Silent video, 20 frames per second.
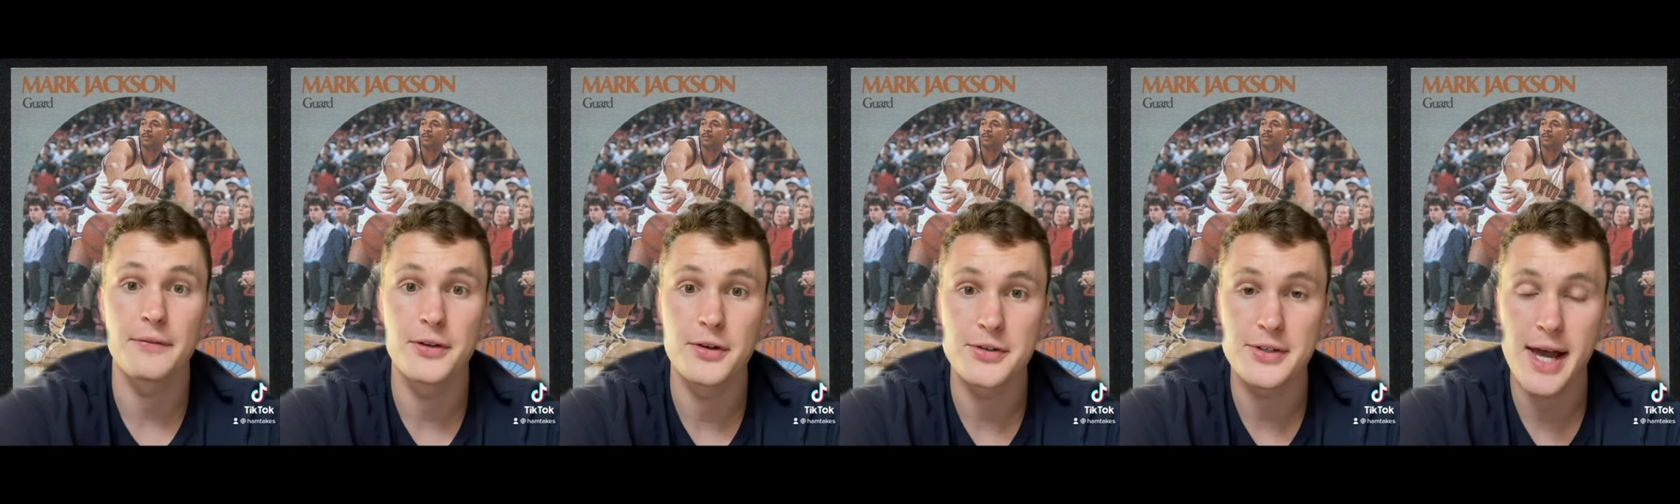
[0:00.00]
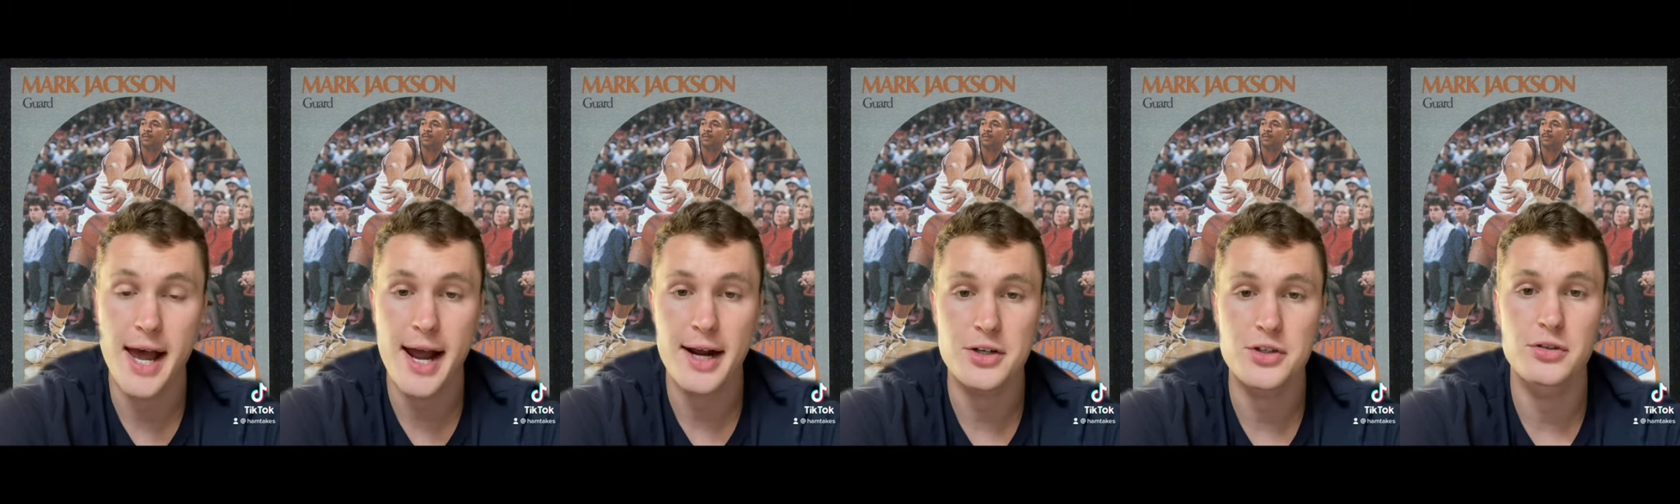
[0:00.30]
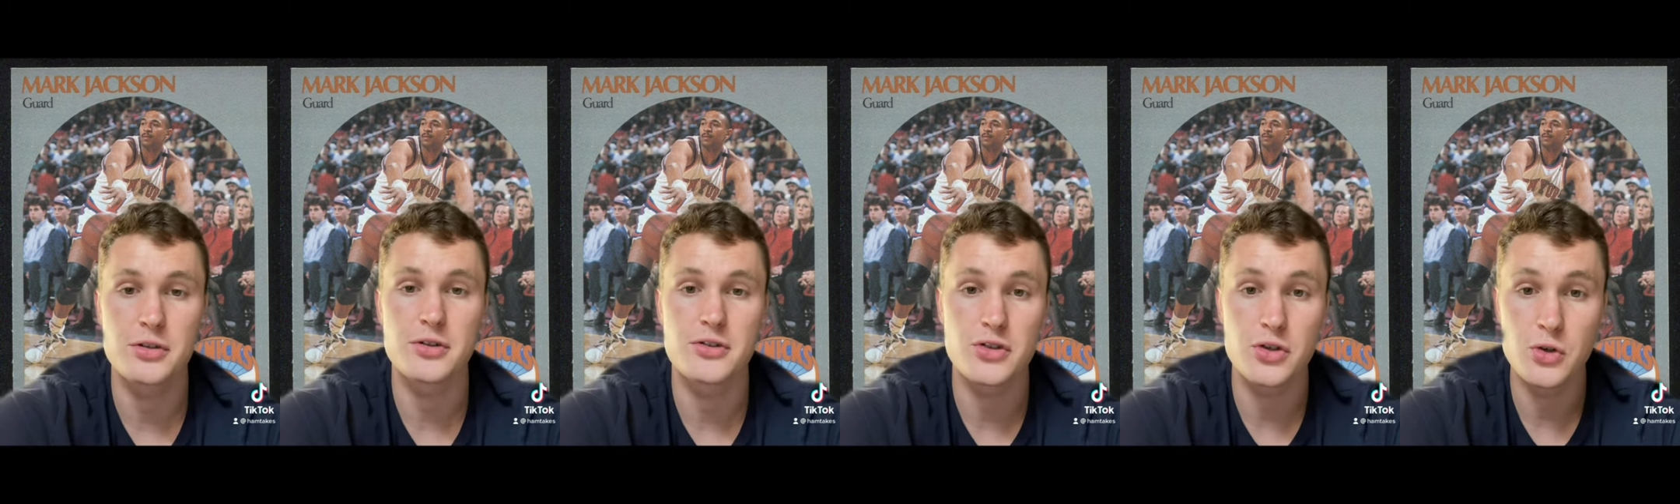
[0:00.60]
there's
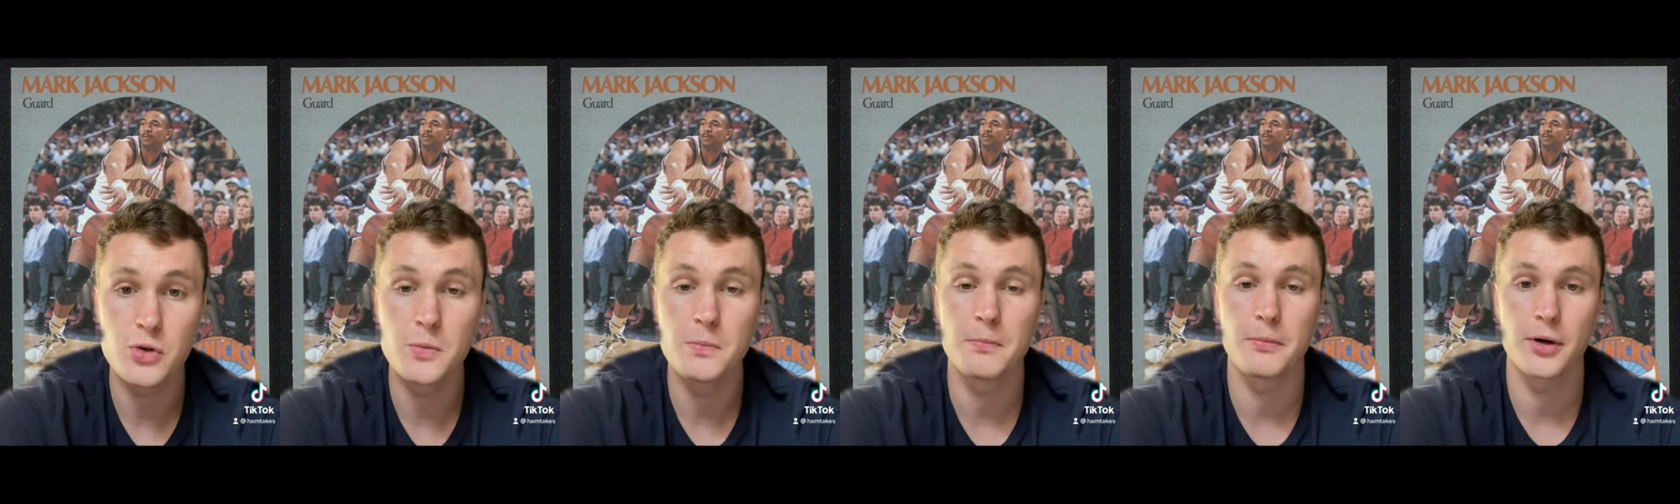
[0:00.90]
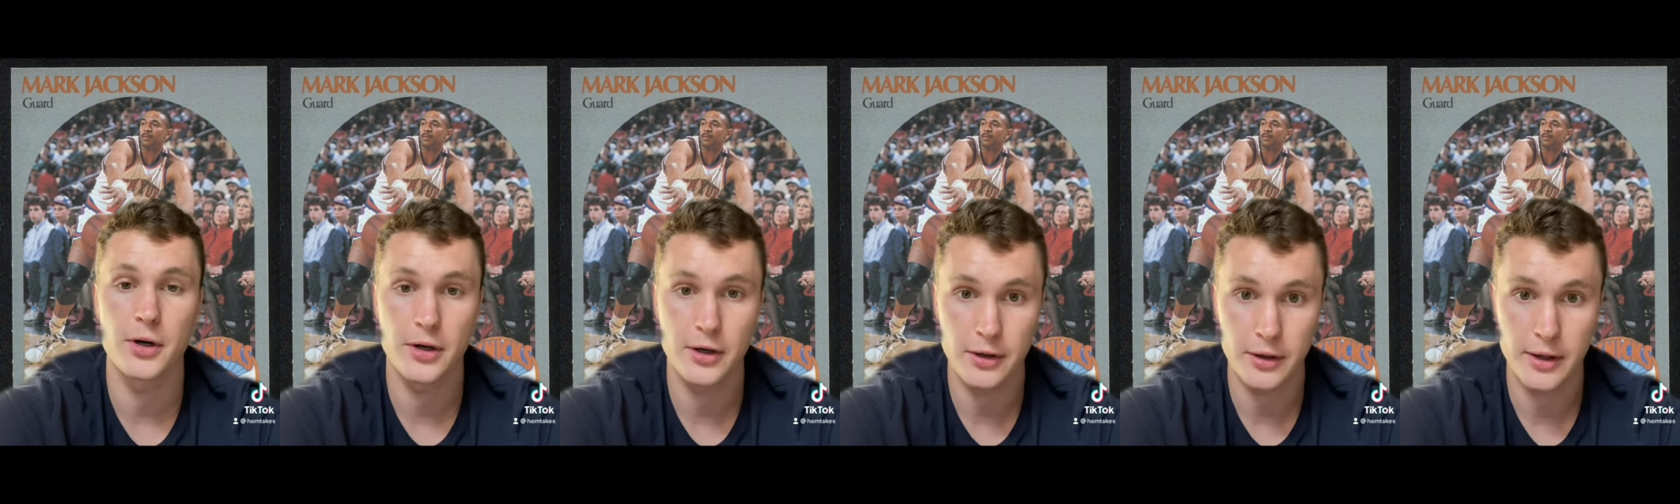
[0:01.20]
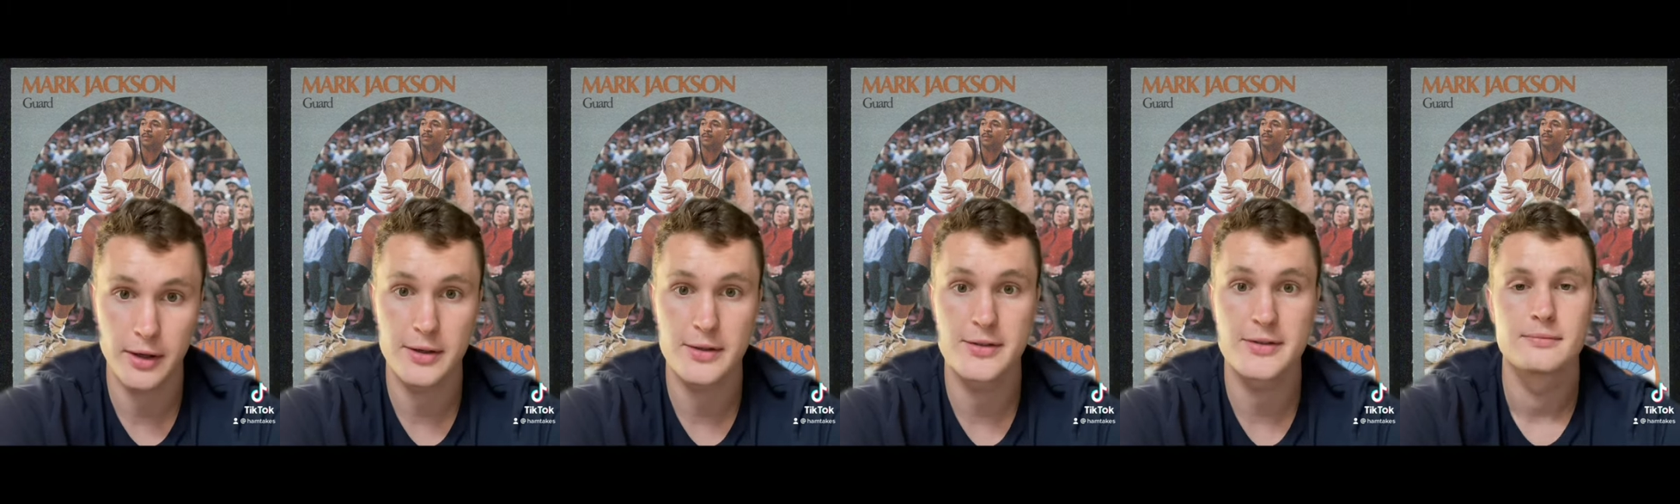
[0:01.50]
actually two
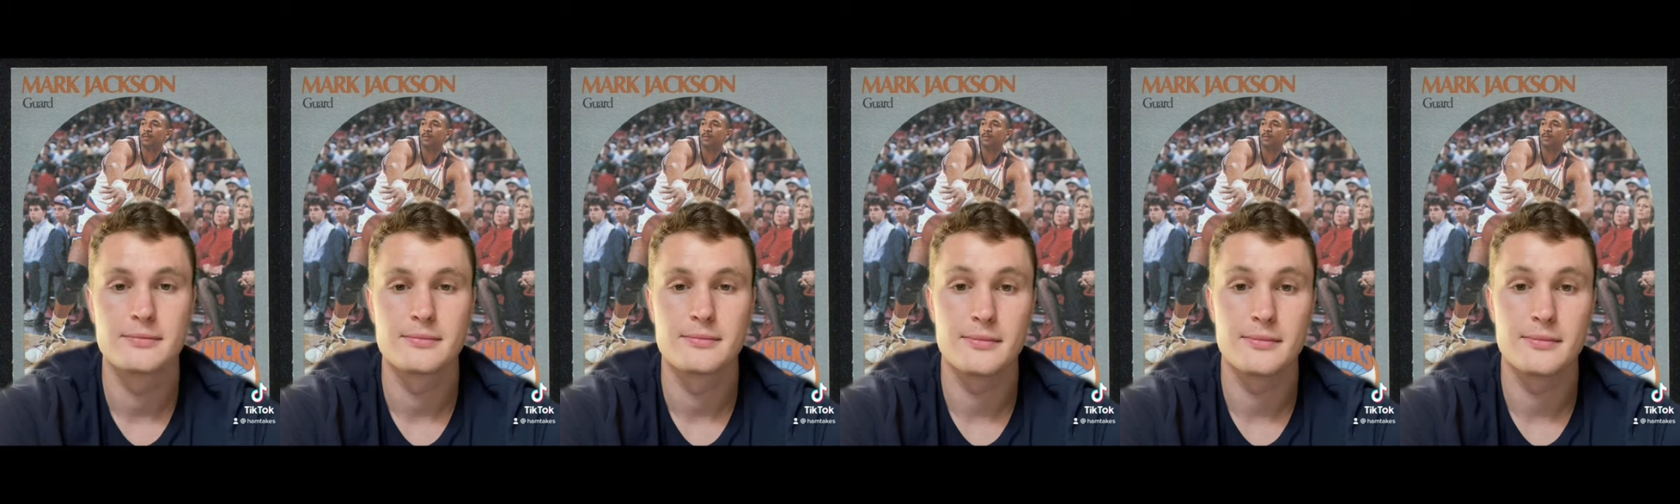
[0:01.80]
murderers.